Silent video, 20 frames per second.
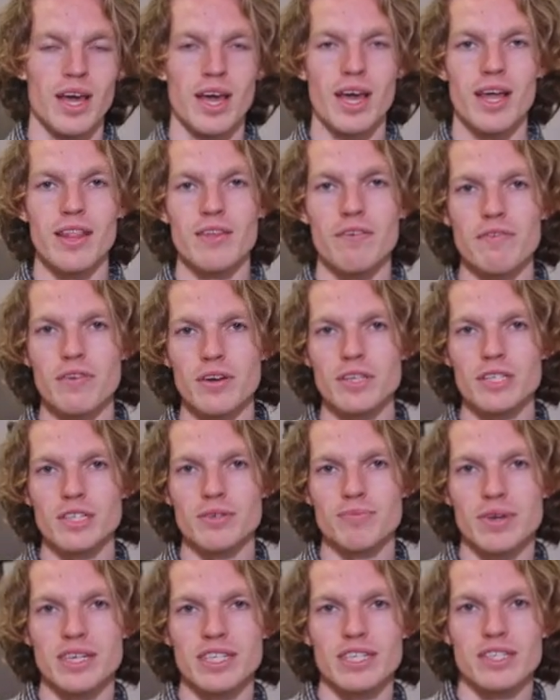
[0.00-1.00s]
In the first
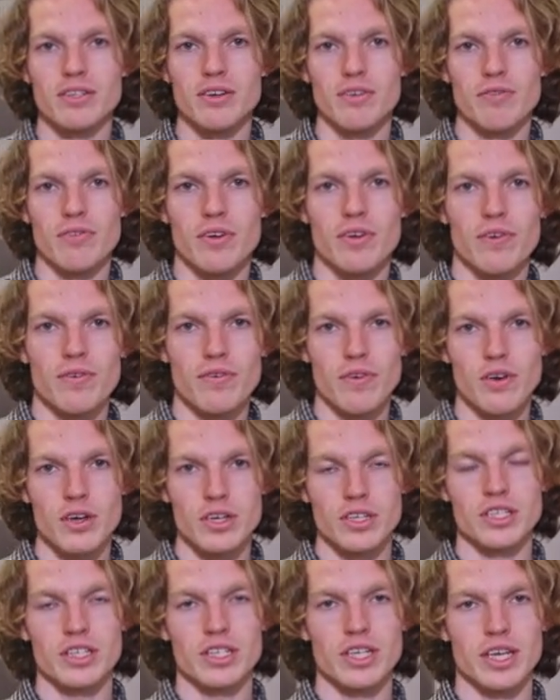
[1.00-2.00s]
semester of the
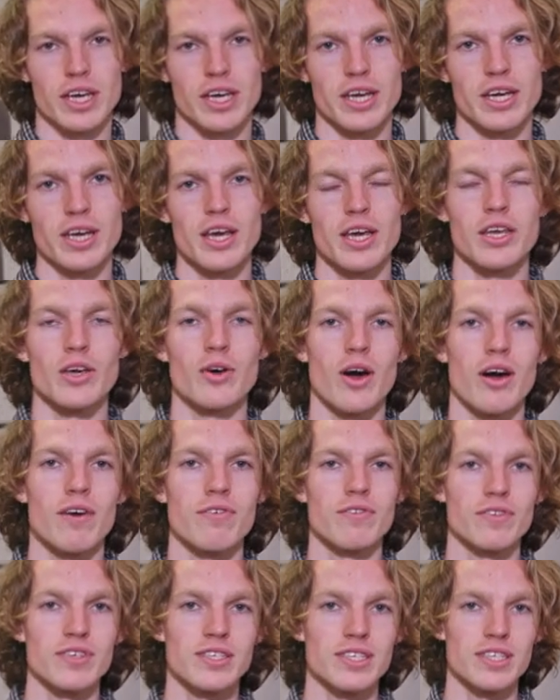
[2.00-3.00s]
first year, you'll
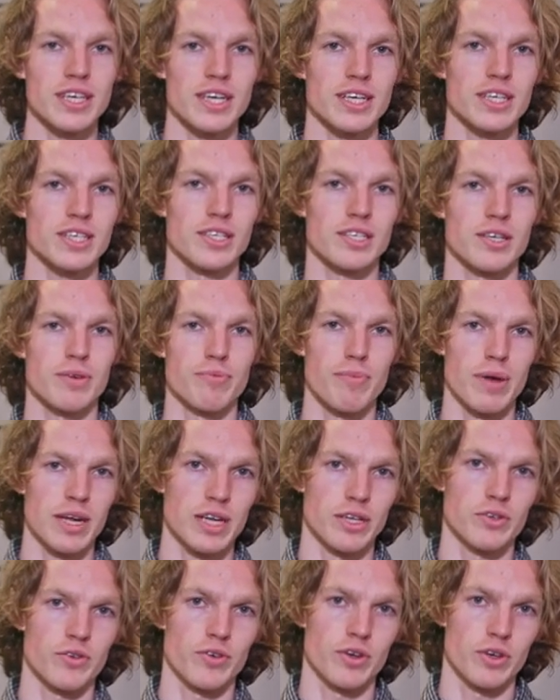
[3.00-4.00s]
have six
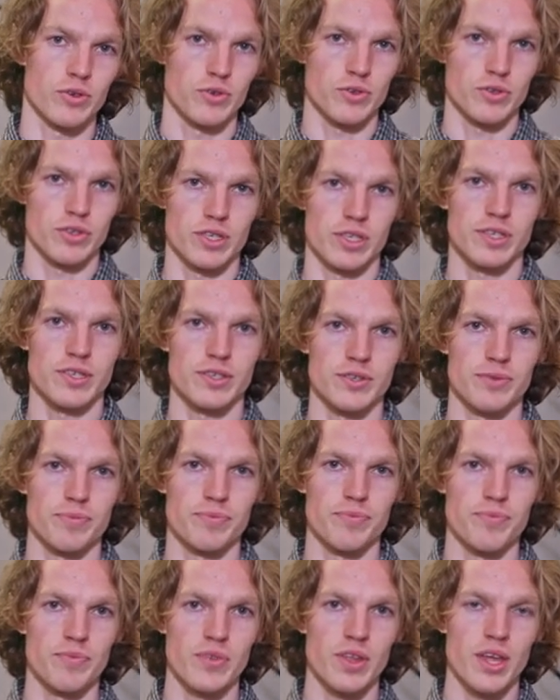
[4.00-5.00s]
mandatory courses.
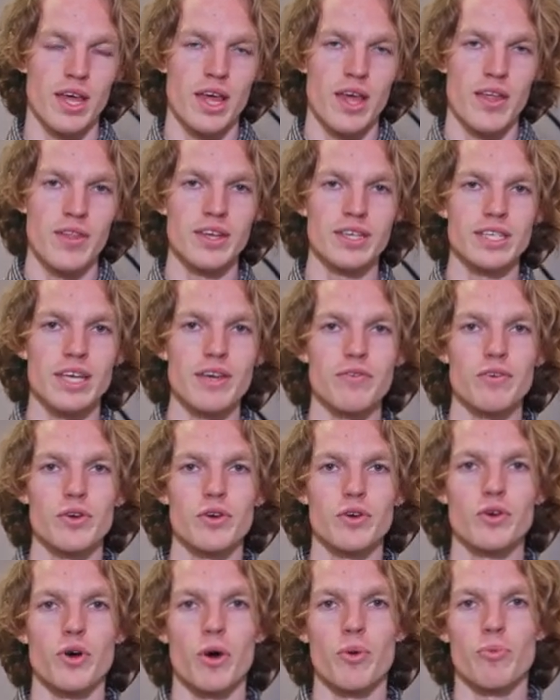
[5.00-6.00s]
These give
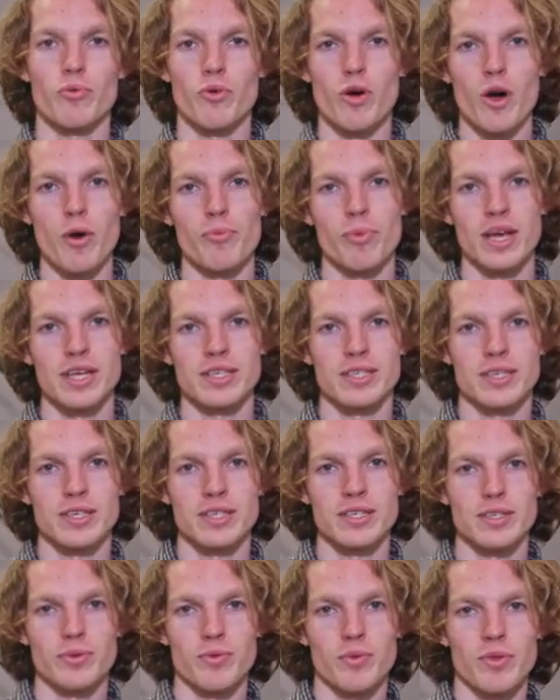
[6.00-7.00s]
you a broad
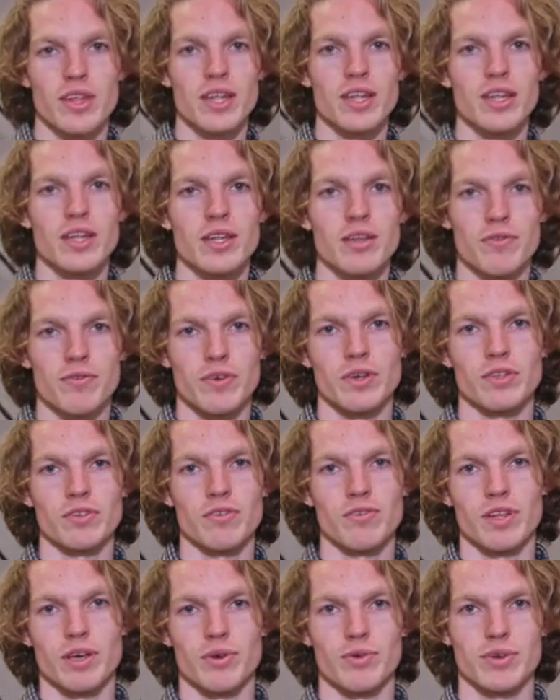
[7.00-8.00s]
basis within the field
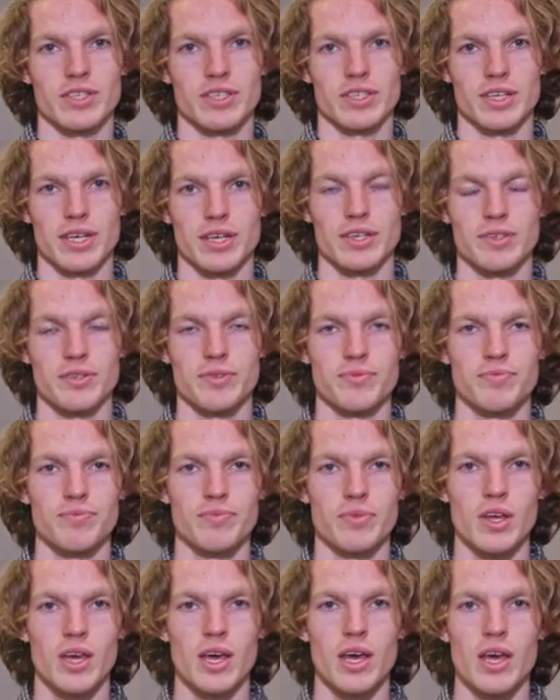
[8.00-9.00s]
of linguistics.
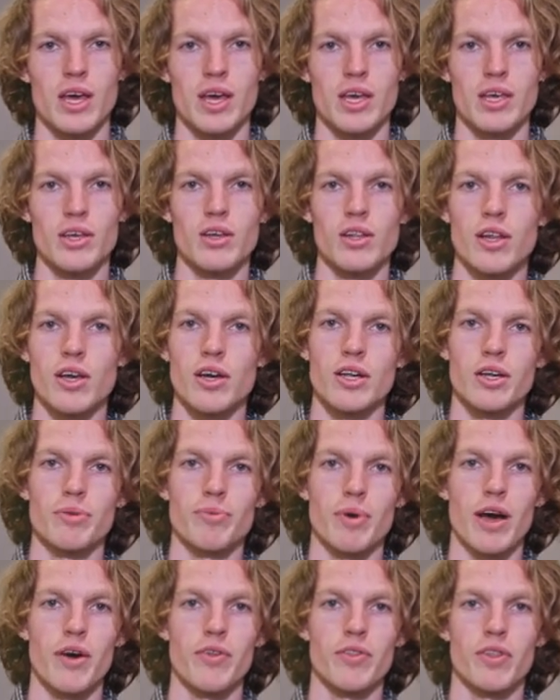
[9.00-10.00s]
You learn
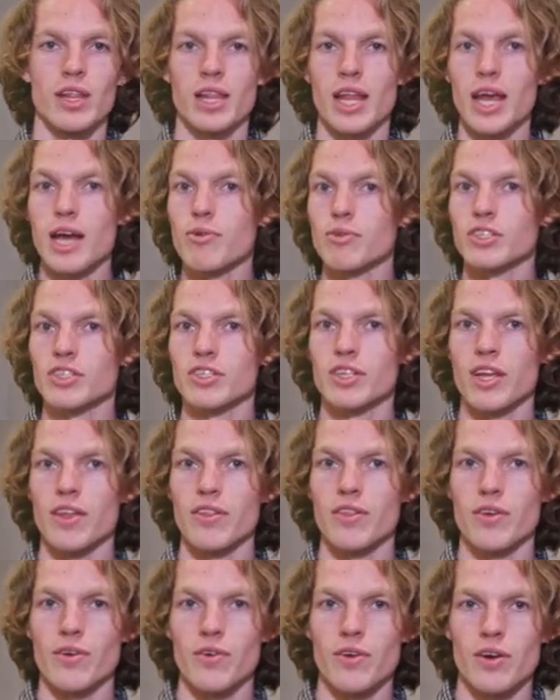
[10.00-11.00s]
about the languages
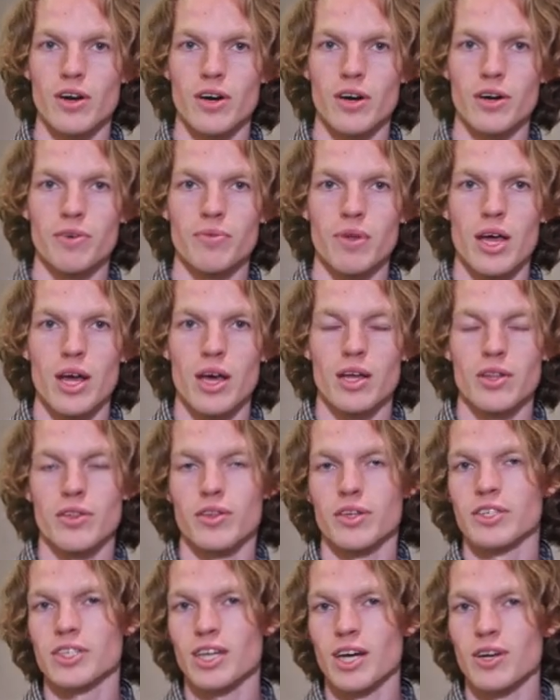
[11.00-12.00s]
that there are,
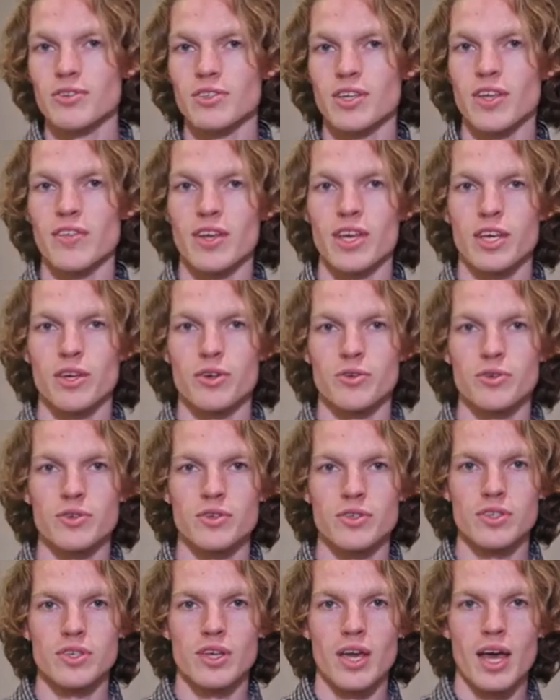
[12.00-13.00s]
the sounds that they
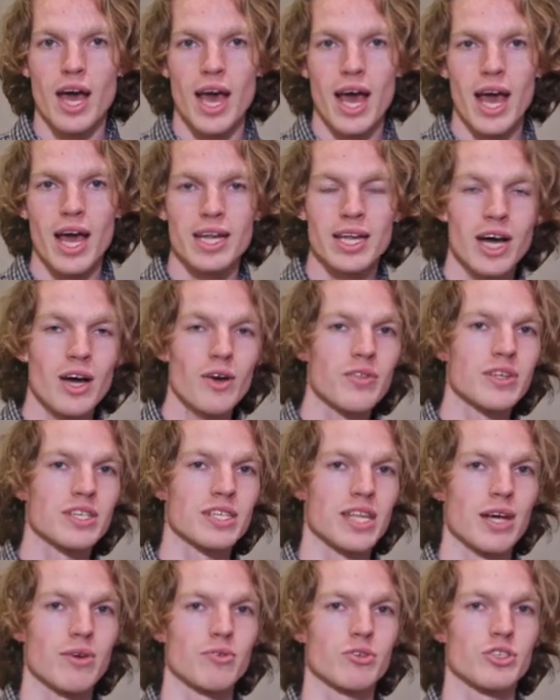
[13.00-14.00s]
use, and how these
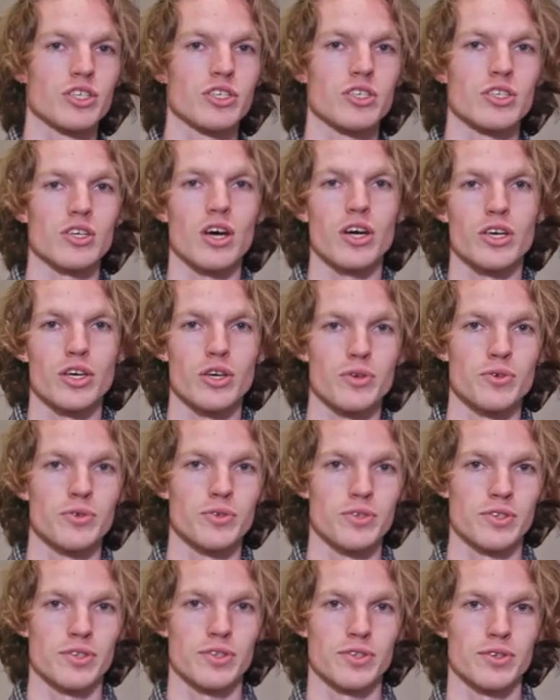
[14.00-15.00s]
languages are
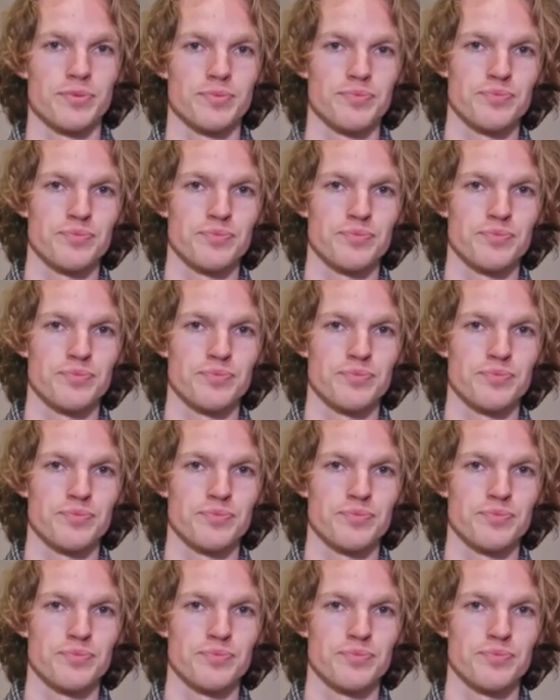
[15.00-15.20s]
used.